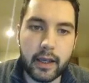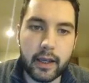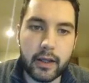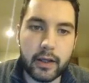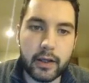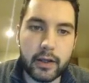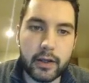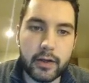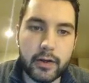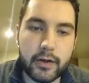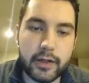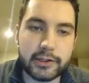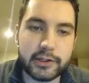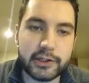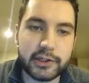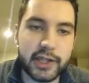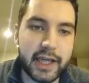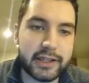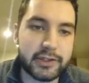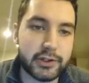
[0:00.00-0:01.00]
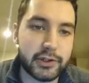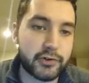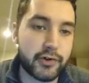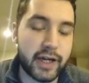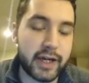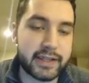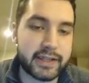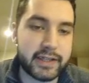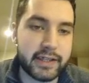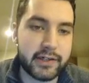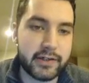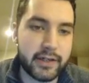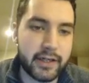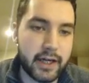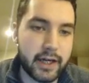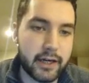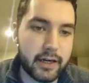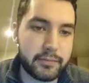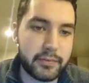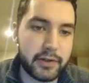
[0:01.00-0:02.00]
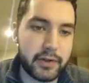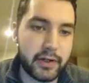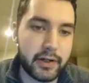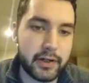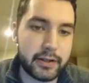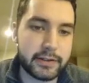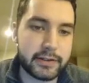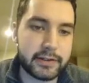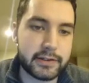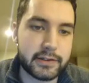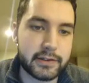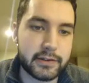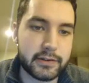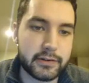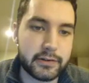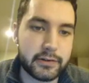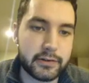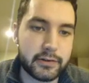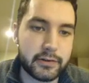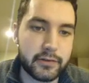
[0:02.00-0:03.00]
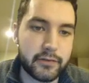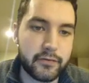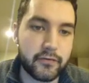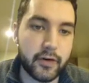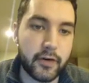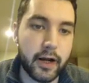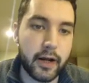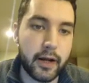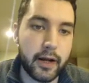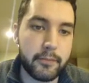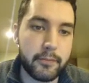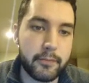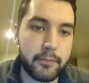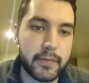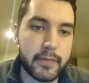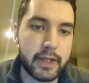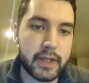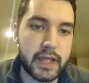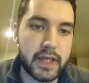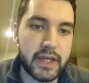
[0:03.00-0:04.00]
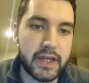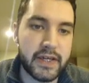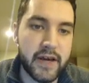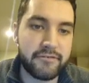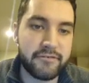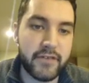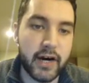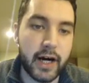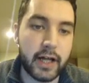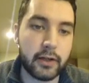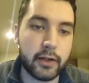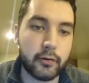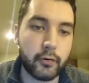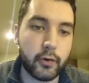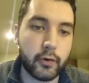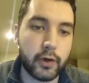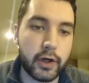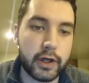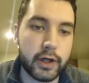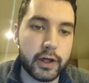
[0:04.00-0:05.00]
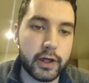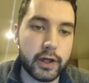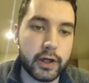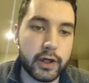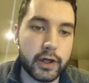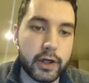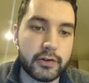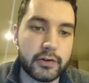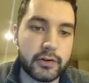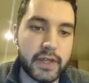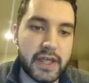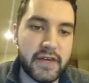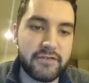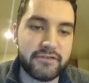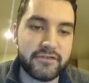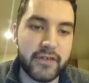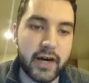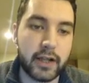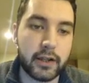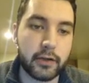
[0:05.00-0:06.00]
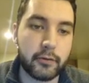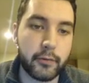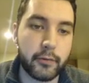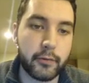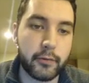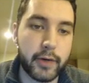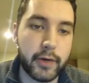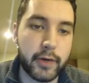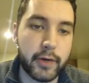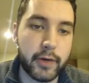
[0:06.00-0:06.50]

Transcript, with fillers: you could change the criteria up here to from followers to following